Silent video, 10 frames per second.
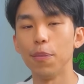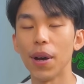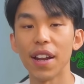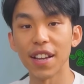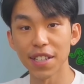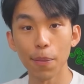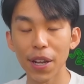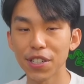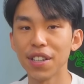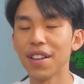But as I
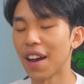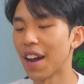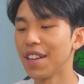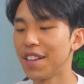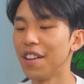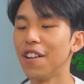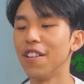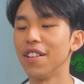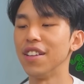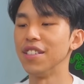mentioned, high
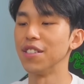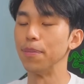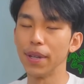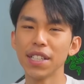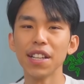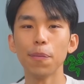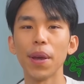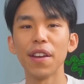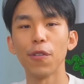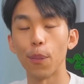tier is basically
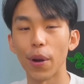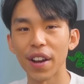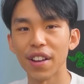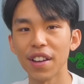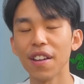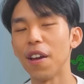paying for branding,